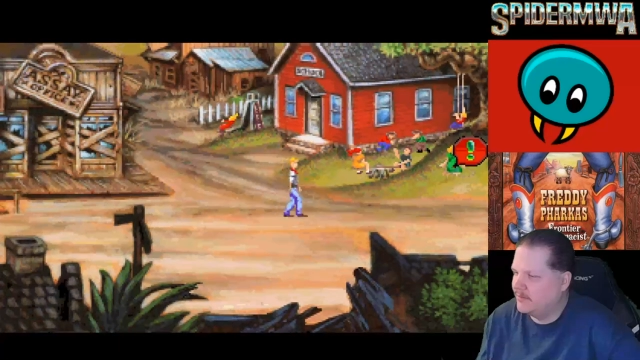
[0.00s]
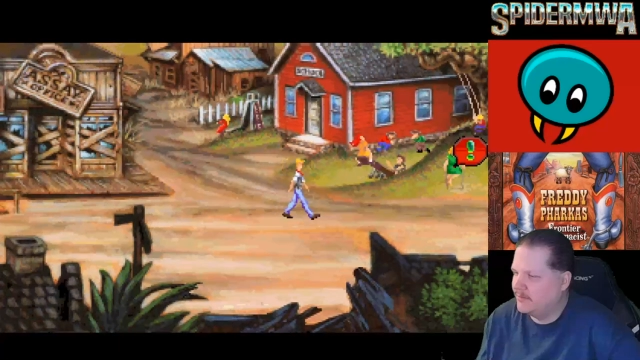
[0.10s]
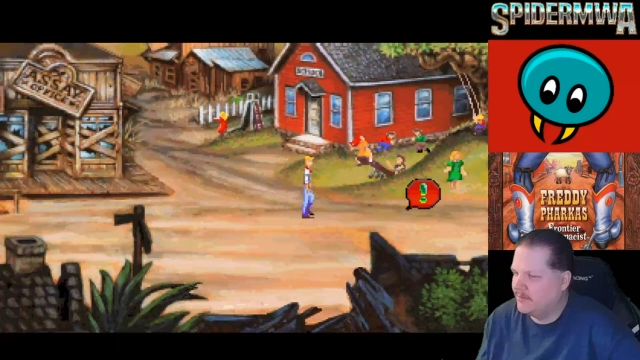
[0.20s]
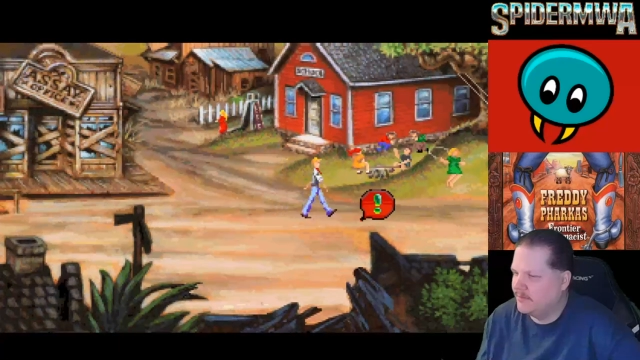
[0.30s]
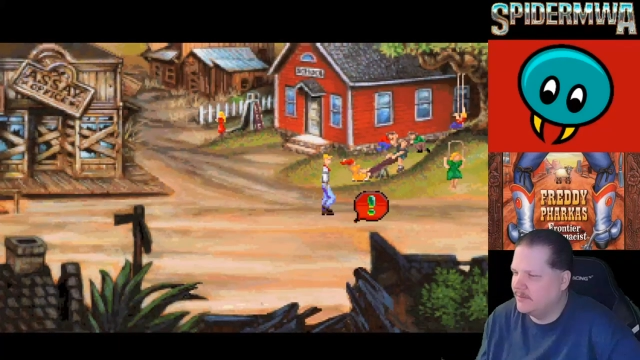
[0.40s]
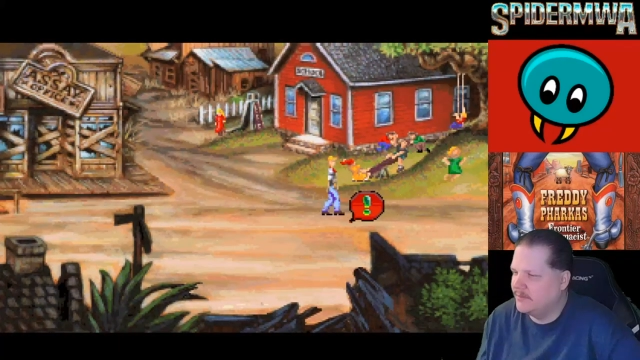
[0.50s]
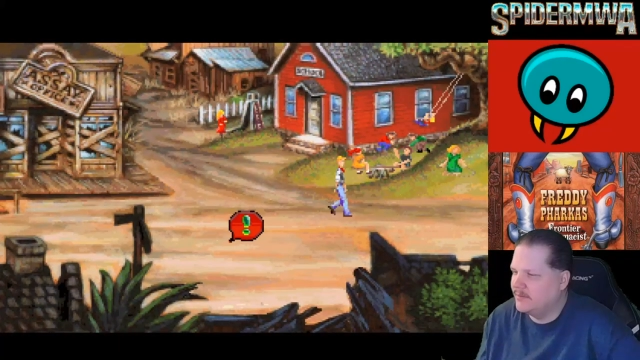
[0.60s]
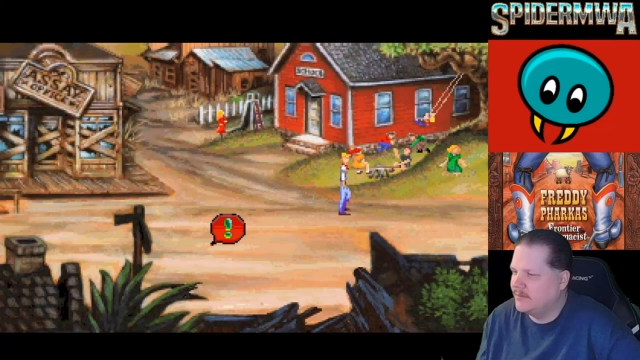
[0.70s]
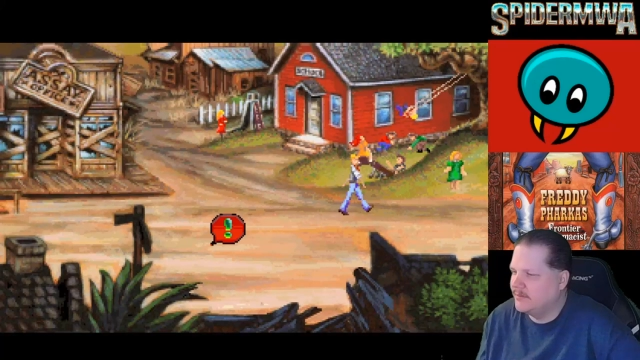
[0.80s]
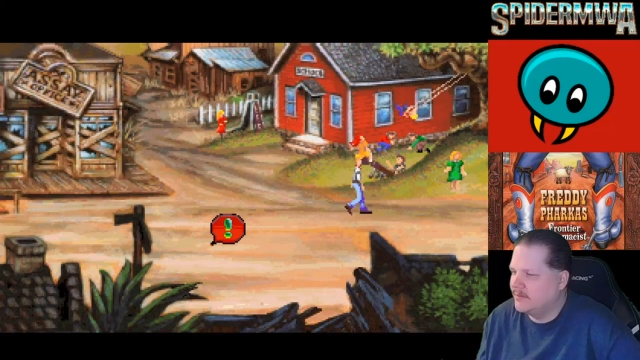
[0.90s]

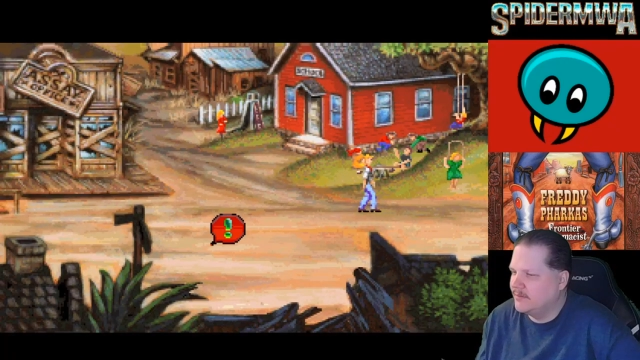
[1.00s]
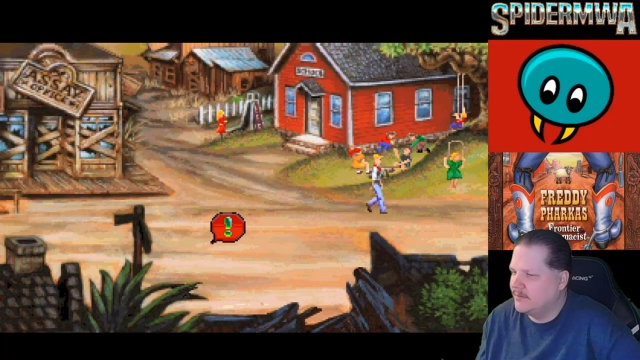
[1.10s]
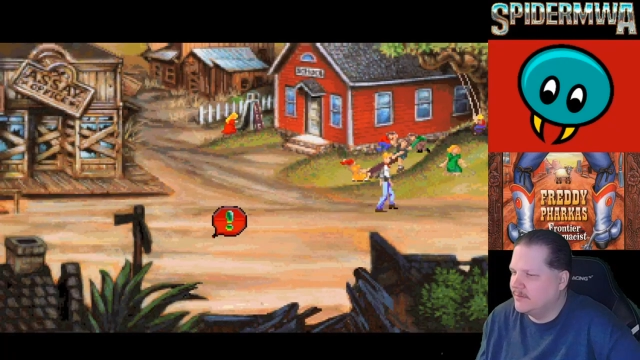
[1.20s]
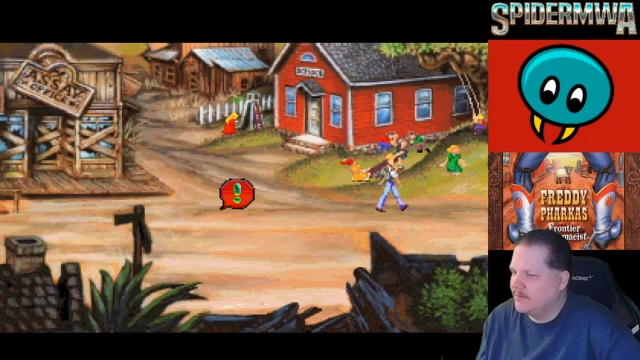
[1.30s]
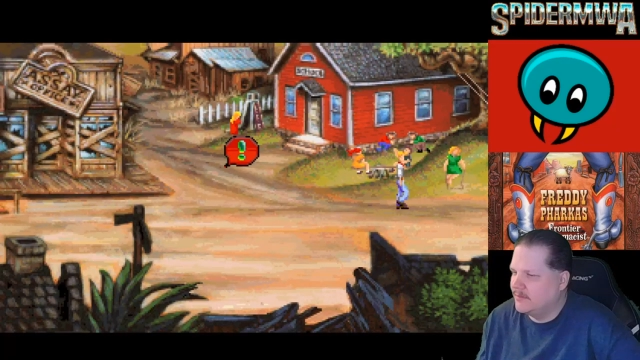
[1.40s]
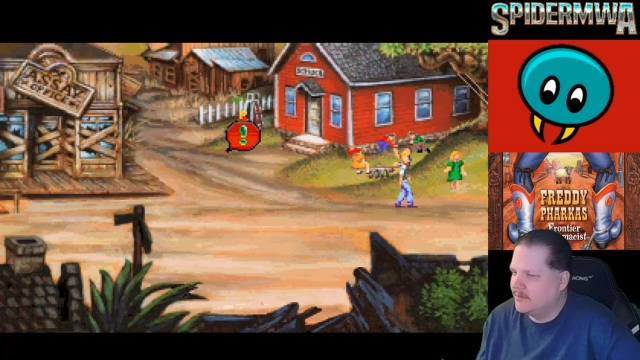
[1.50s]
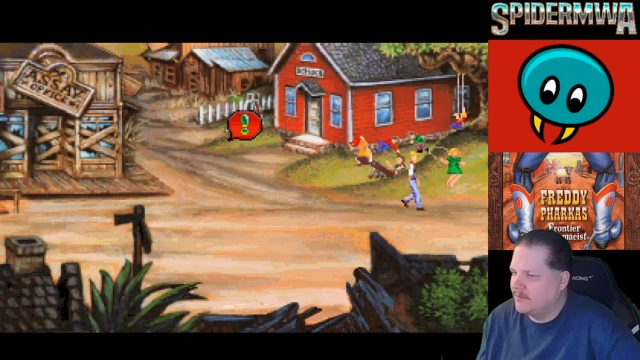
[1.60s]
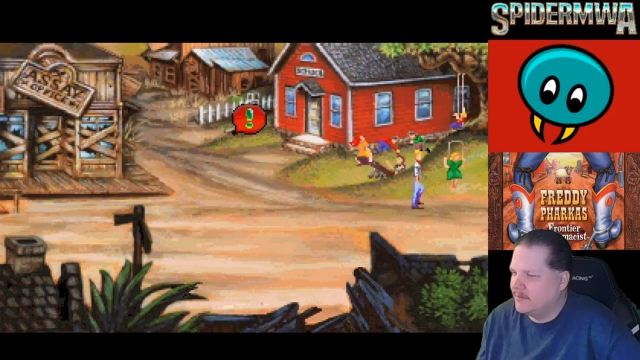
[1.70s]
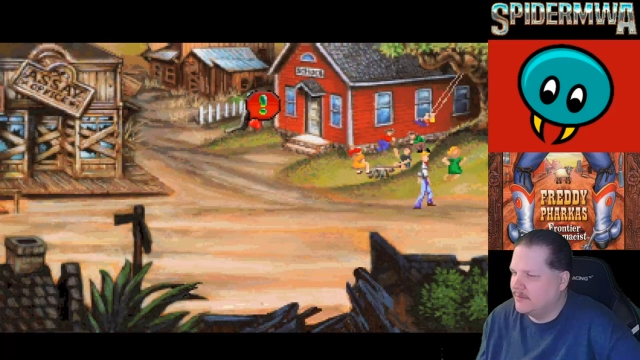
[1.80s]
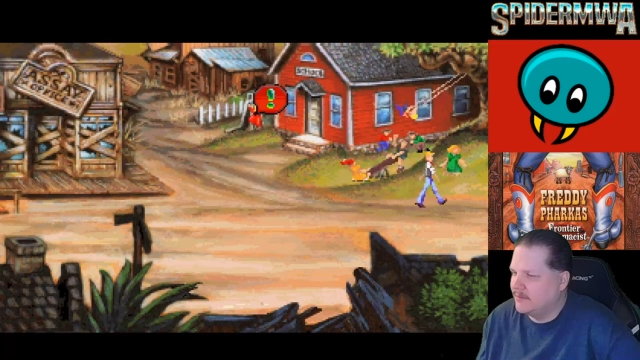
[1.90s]
(silence)